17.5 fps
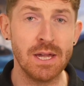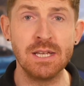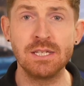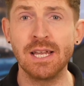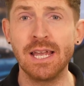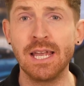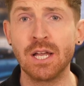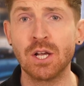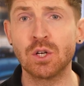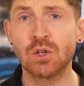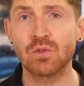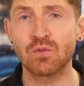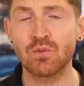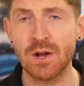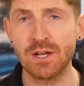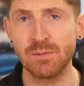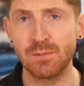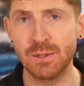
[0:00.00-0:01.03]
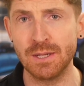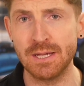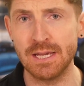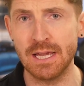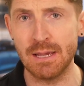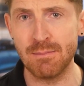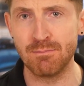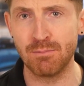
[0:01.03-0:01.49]
is
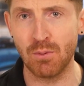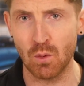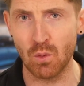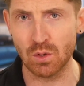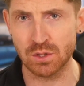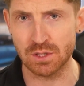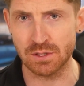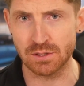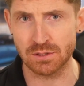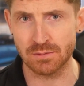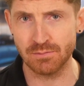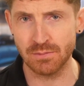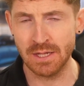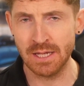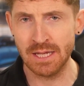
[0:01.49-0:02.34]
incredibly important.